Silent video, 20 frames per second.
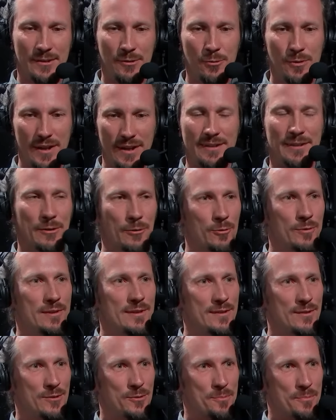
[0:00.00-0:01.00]
You can
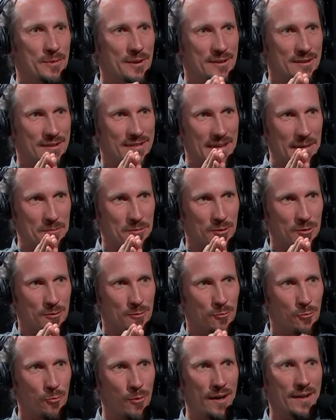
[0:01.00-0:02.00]
only submit a demo
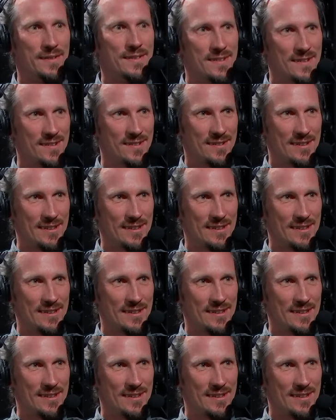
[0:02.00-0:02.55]
once